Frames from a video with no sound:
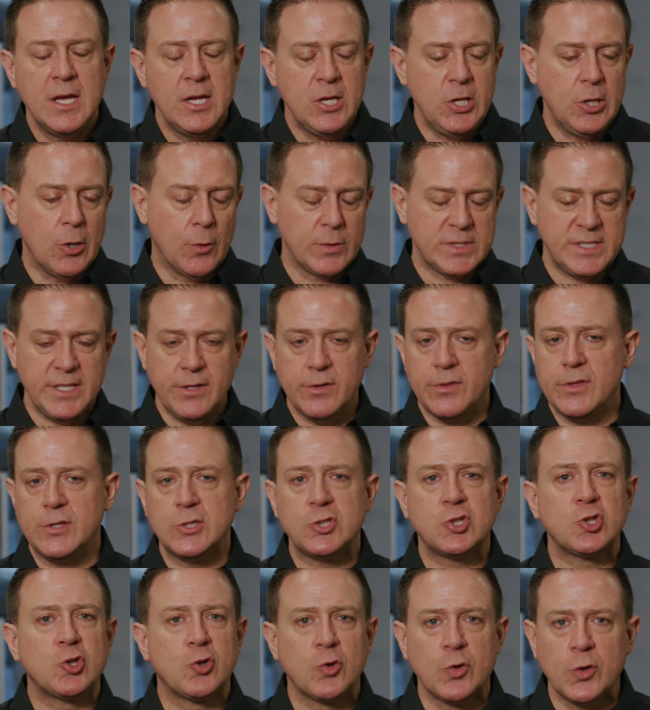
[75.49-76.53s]
You know, it's either the
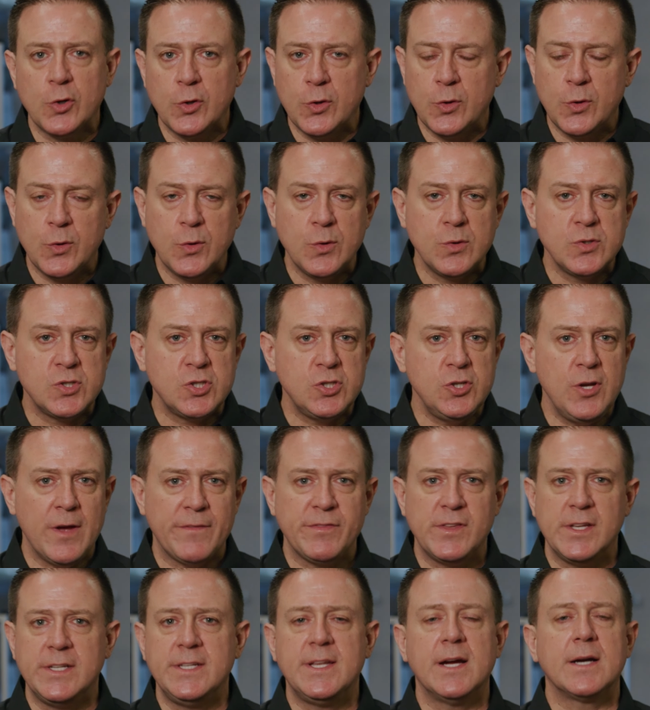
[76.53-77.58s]
screws, you have
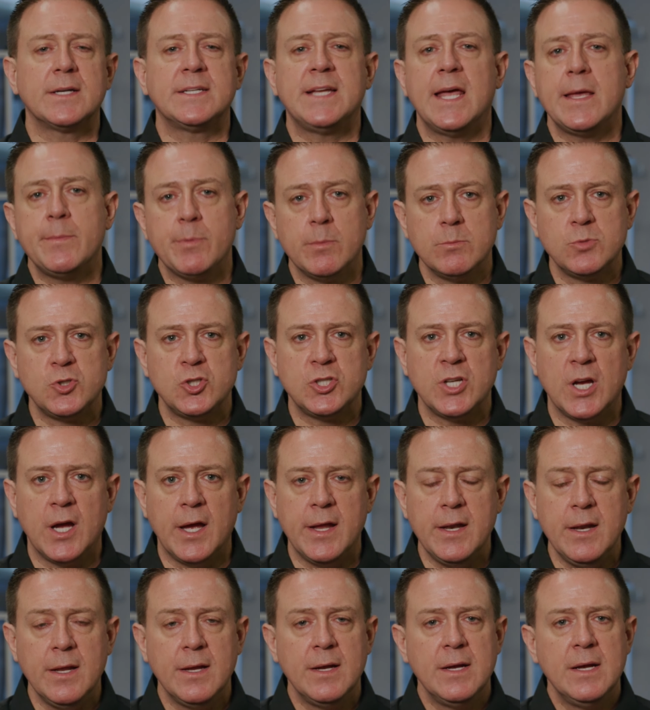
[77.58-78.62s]
to duct tape them
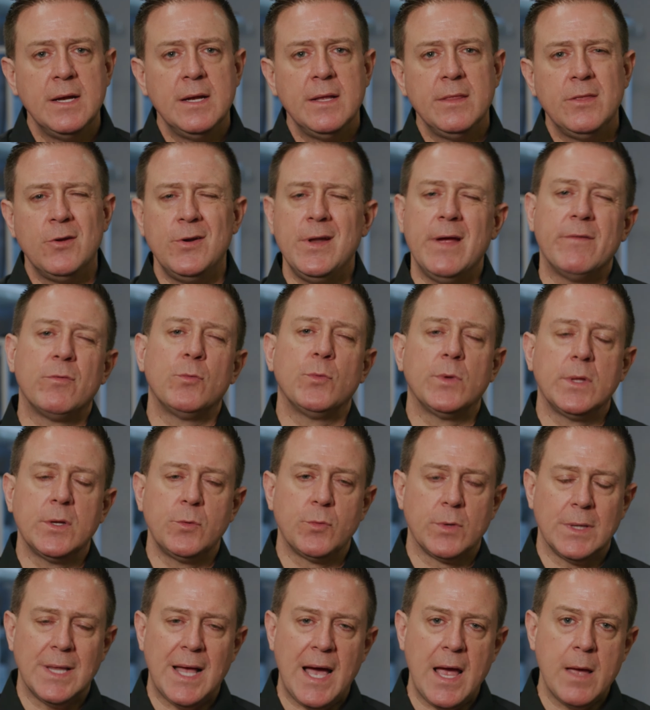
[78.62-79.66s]
shut. They're never really
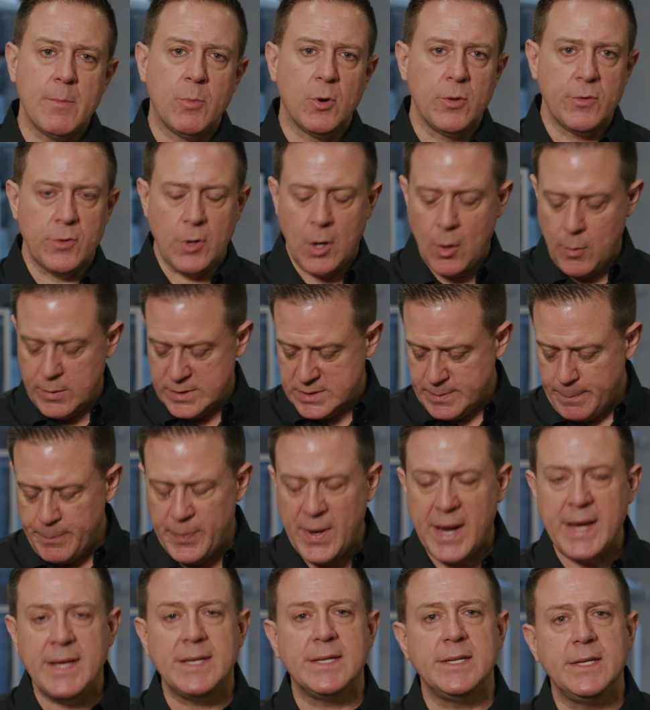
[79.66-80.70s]
reliable, and they're always a
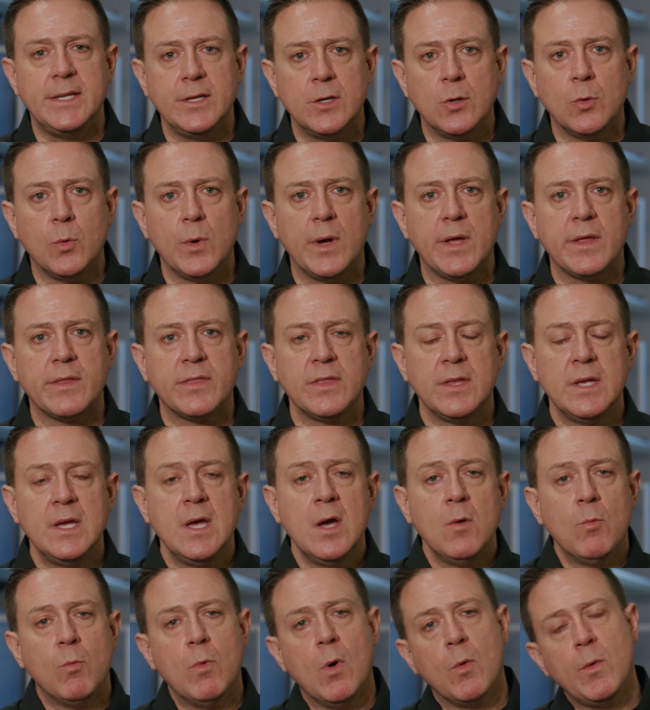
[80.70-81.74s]
pain to deal with.
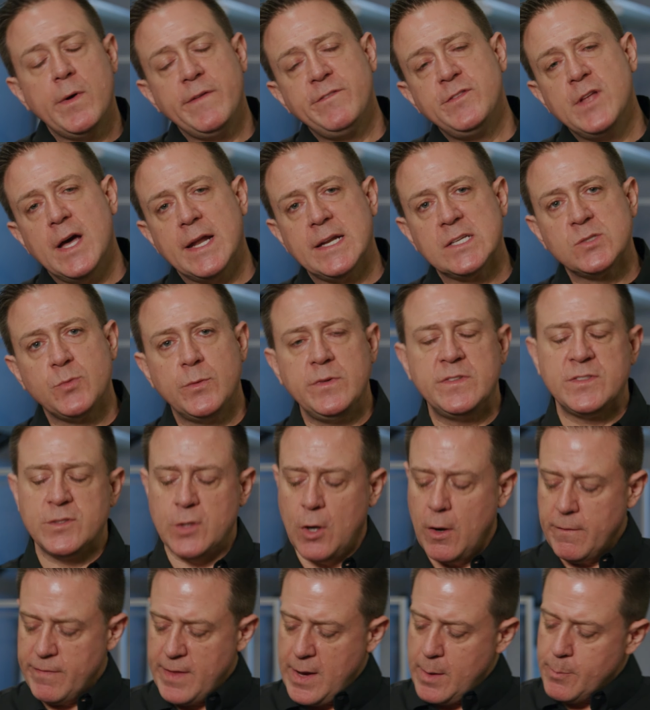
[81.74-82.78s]
What we've done is we
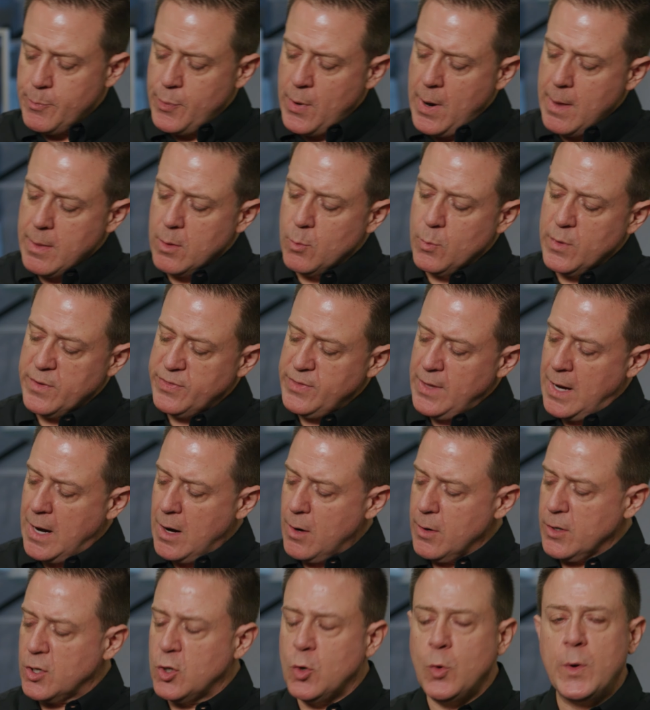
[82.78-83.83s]
solved that problem with
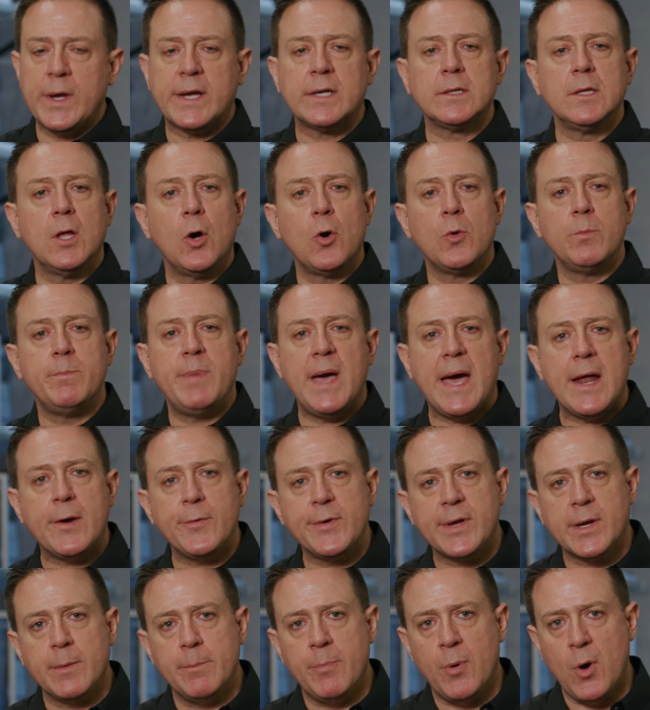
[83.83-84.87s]
our quick load
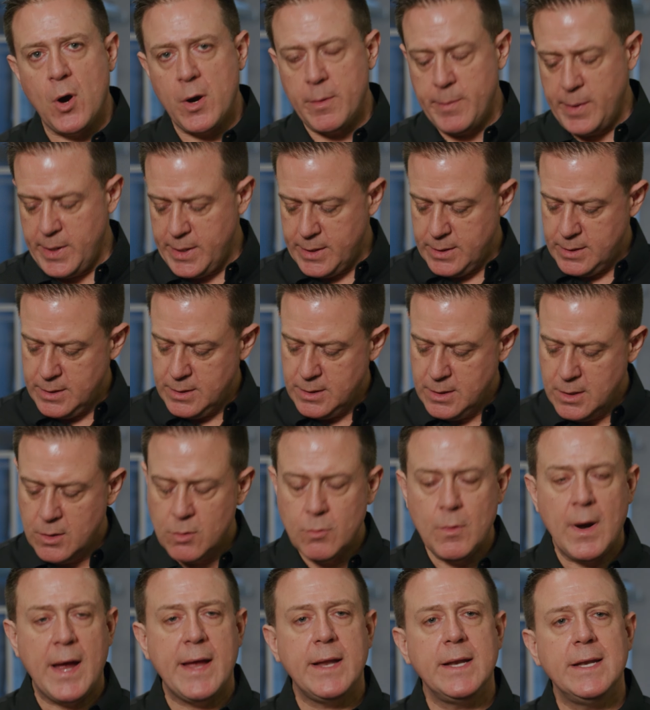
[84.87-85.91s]
battery compartment,
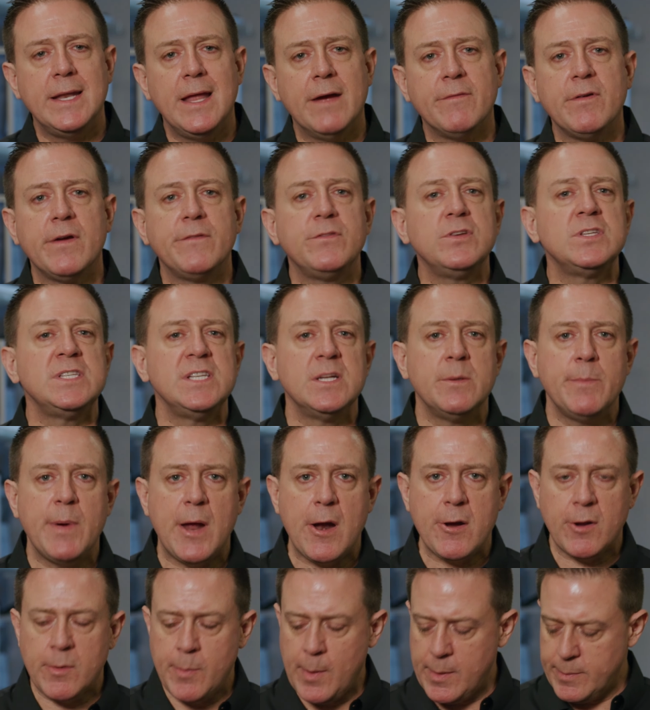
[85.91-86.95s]
right? Never have you seen a
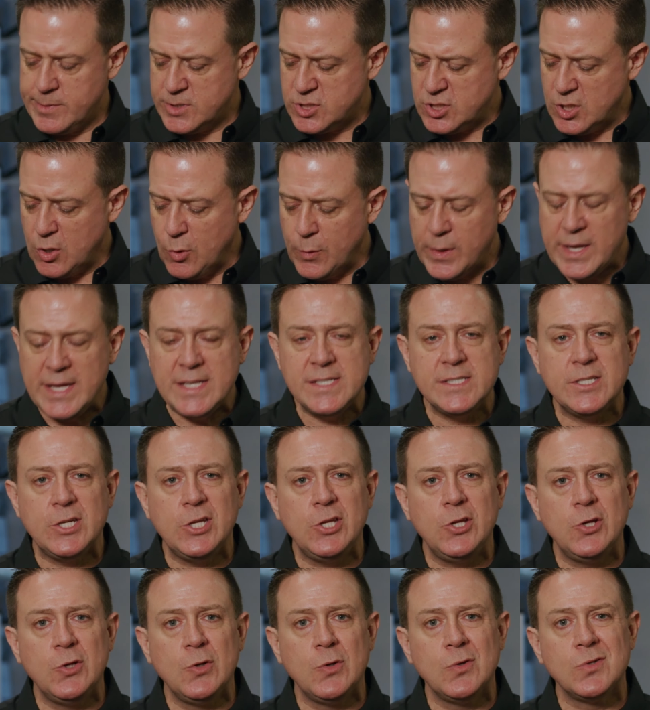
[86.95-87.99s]
battery compartment so easy to
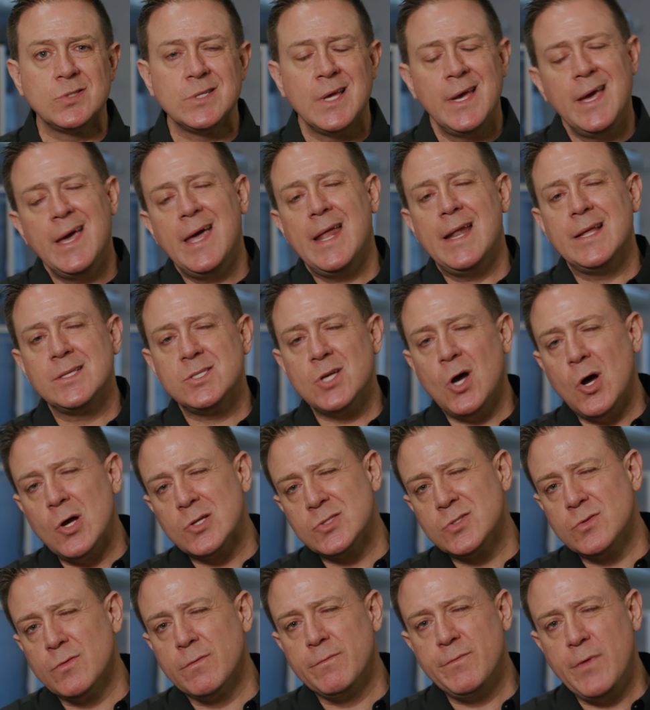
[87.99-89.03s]
use, and it's
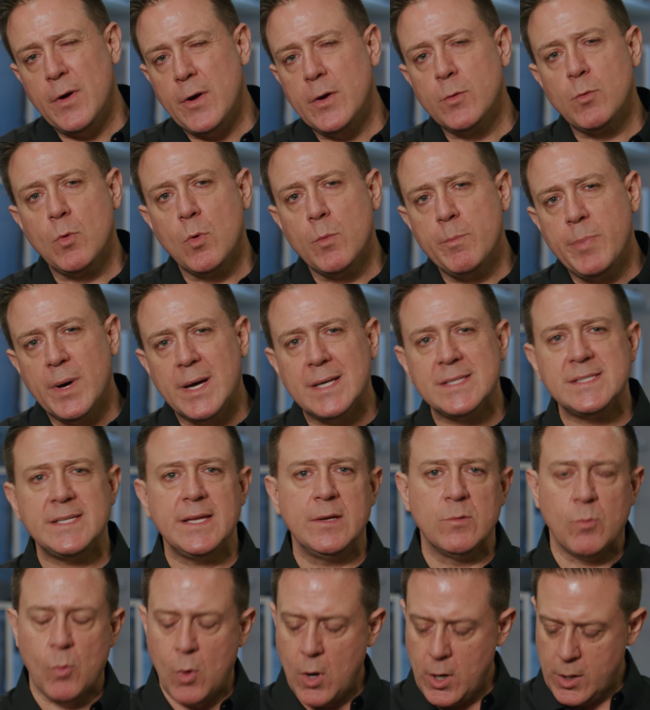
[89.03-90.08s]
also very robust
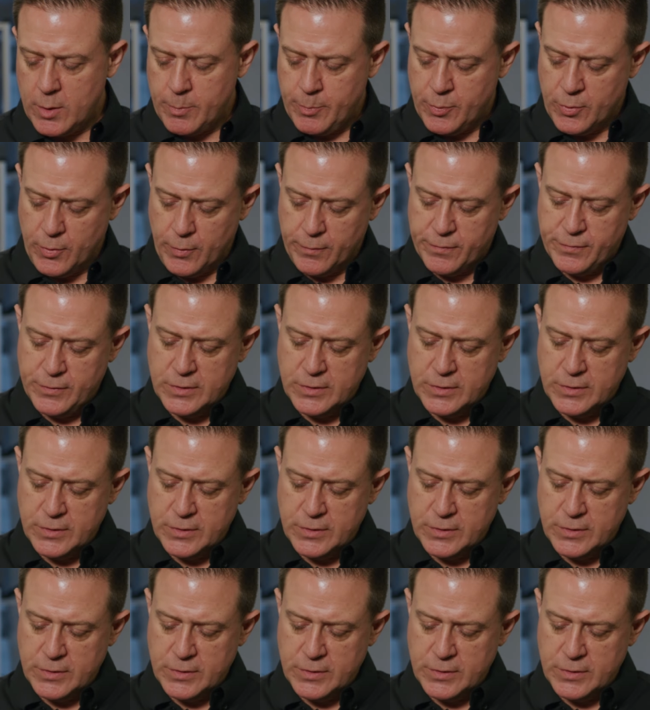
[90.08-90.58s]
and waterproof.